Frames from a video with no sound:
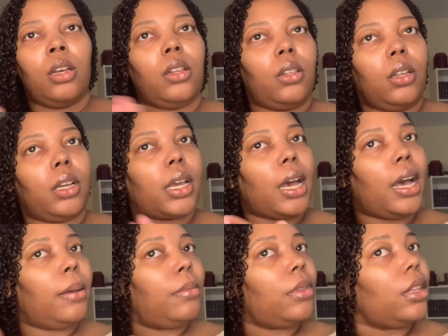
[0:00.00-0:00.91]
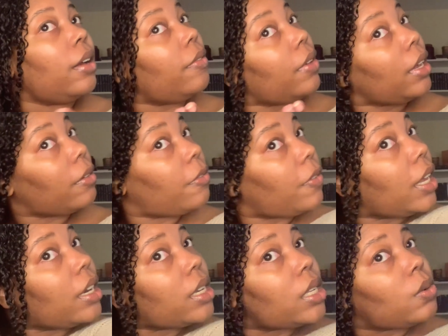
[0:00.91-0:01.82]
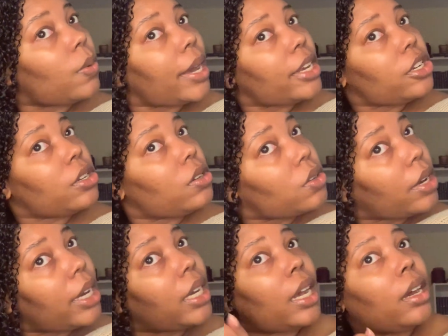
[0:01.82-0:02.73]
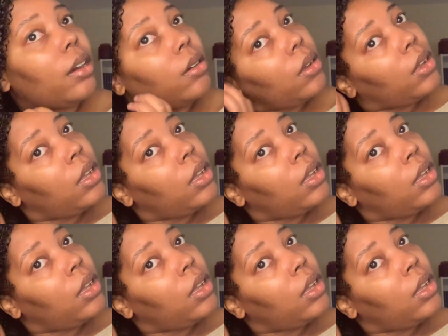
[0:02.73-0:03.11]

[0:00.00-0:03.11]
Look, I'm loving fantasy why choose right now.